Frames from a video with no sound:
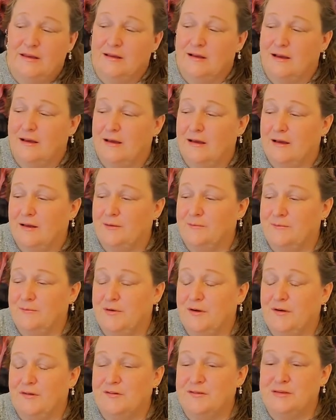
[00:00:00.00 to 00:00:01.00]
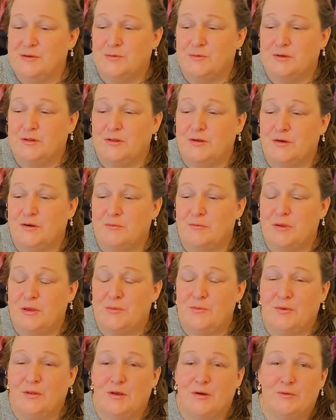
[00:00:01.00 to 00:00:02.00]
All summer long,
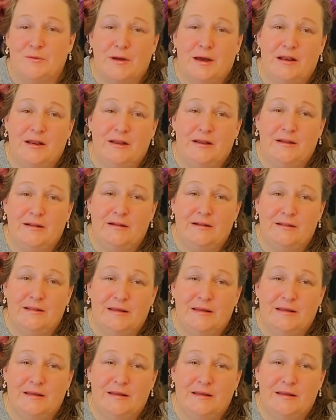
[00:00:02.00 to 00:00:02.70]
people are riding